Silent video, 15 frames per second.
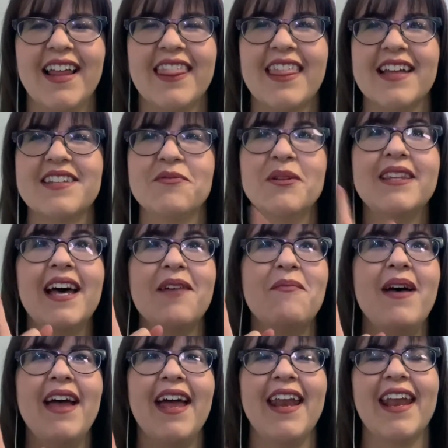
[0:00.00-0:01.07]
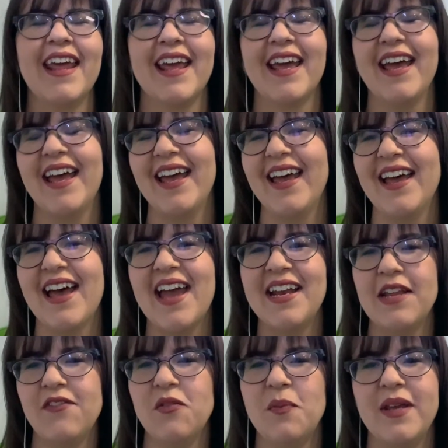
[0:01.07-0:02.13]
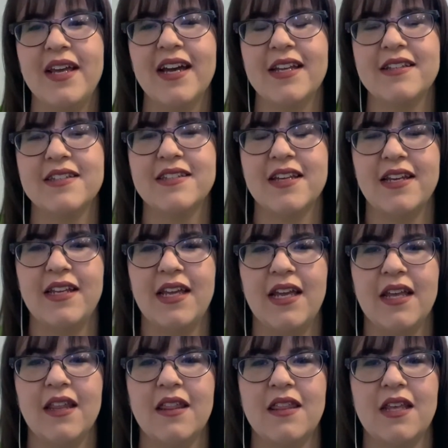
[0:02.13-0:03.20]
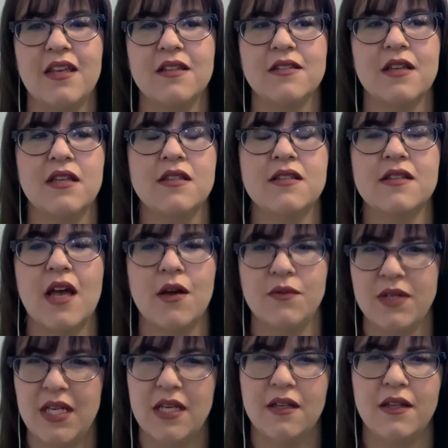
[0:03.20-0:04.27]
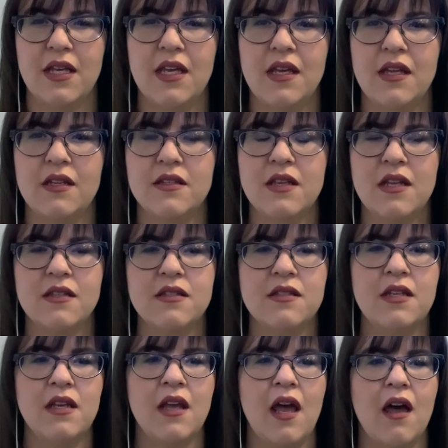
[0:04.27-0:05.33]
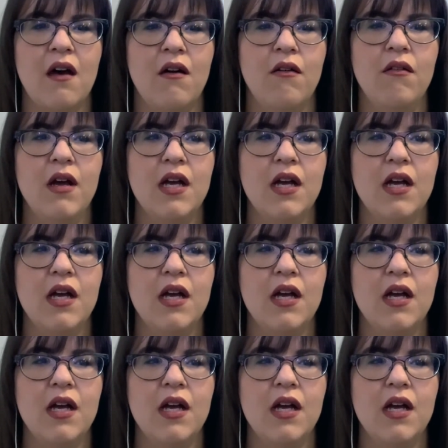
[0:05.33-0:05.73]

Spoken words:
That's what that meant. I'd even begun studying things like sound healing and seeing how,